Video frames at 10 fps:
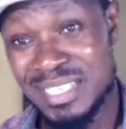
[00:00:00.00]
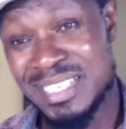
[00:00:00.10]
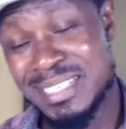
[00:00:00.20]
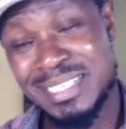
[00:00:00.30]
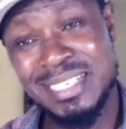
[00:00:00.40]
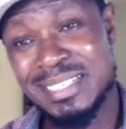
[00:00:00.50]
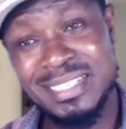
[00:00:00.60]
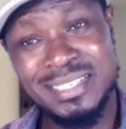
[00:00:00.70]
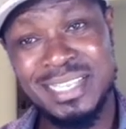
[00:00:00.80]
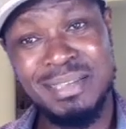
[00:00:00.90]
is still the
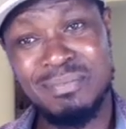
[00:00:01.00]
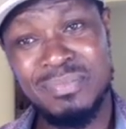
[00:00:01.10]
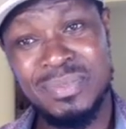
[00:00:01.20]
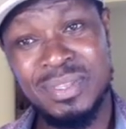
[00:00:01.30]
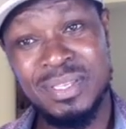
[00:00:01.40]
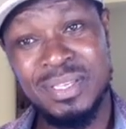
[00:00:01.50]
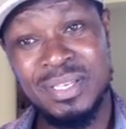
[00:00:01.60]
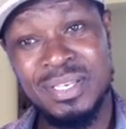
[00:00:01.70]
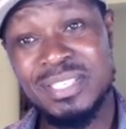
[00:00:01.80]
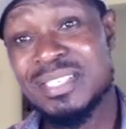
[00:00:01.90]
same.
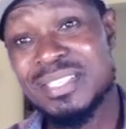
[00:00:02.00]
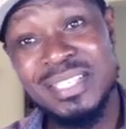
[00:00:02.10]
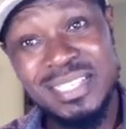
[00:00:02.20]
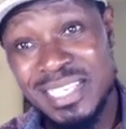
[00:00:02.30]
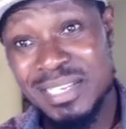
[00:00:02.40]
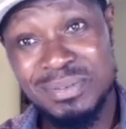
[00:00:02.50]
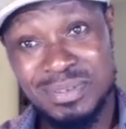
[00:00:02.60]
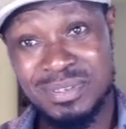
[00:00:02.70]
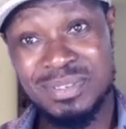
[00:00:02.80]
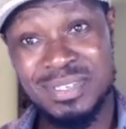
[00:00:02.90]
She still
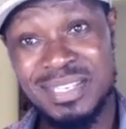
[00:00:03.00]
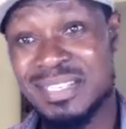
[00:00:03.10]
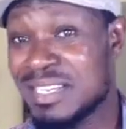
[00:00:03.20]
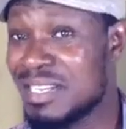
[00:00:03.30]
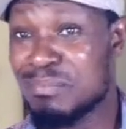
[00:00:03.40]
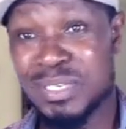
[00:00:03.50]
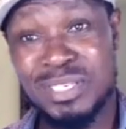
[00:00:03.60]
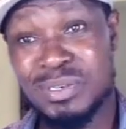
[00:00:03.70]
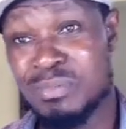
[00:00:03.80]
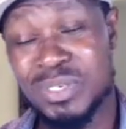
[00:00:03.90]
lives in the company
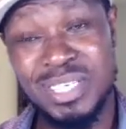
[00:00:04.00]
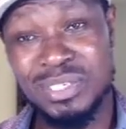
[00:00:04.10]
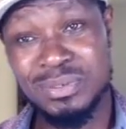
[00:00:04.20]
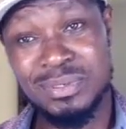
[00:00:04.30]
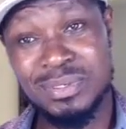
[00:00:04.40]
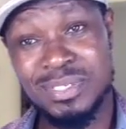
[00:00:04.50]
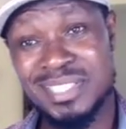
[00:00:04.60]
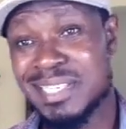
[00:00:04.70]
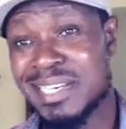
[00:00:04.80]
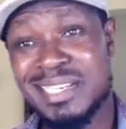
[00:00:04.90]
accommodation,
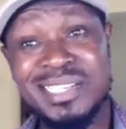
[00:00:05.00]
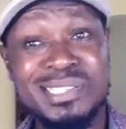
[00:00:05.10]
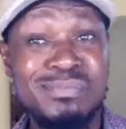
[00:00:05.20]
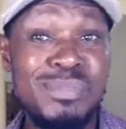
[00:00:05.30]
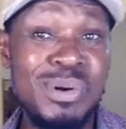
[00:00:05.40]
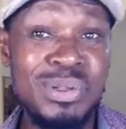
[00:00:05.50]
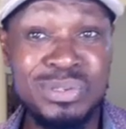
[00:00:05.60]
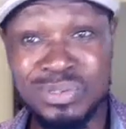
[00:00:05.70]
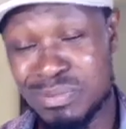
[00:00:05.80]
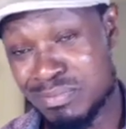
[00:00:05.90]
sharing a small
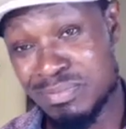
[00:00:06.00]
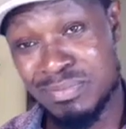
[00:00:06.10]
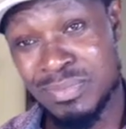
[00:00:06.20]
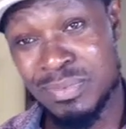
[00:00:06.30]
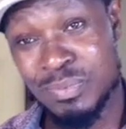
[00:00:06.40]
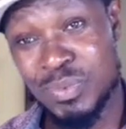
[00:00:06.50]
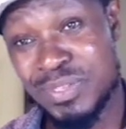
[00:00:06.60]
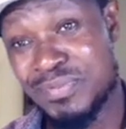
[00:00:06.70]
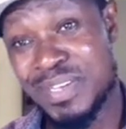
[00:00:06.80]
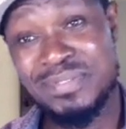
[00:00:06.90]
room with
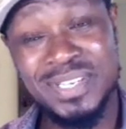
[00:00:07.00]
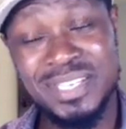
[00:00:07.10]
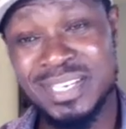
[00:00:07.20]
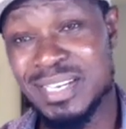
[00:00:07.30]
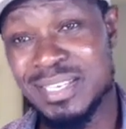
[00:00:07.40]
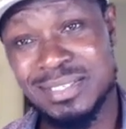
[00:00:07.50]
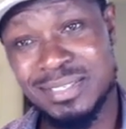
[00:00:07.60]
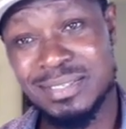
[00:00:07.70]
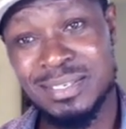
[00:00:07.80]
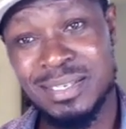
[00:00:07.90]
5 other girls.
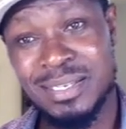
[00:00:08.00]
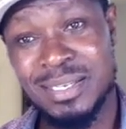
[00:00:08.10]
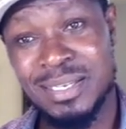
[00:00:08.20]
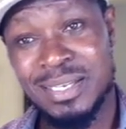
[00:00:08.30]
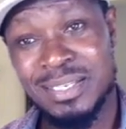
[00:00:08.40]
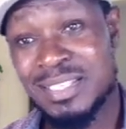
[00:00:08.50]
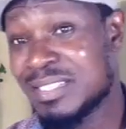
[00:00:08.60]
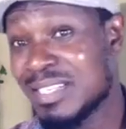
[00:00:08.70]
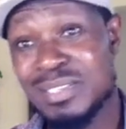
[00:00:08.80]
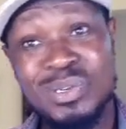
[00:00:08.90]
She
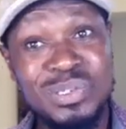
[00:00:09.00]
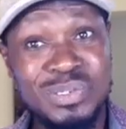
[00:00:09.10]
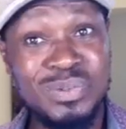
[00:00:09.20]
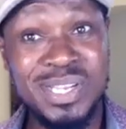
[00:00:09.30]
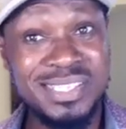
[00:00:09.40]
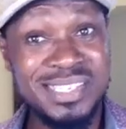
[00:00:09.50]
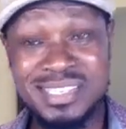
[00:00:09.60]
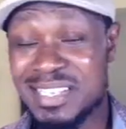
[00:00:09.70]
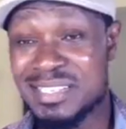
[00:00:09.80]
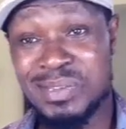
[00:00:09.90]
still goes to work 6
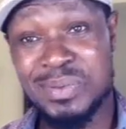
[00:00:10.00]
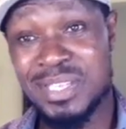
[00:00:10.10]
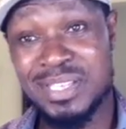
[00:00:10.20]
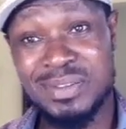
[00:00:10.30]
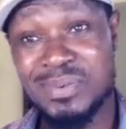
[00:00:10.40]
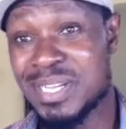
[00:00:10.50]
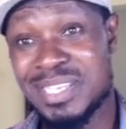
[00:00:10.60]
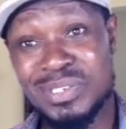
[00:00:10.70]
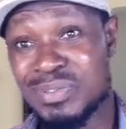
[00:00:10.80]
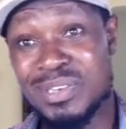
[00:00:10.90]
days a week,
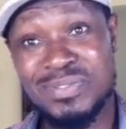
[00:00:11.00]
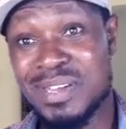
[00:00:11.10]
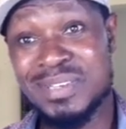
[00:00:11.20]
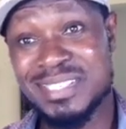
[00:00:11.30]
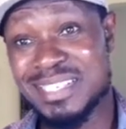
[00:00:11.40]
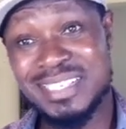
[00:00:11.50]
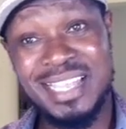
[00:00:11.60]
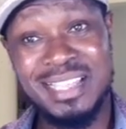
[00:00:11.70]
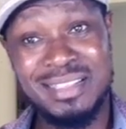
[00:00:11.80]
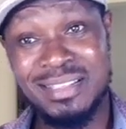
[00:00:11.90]
working 12 hours a day,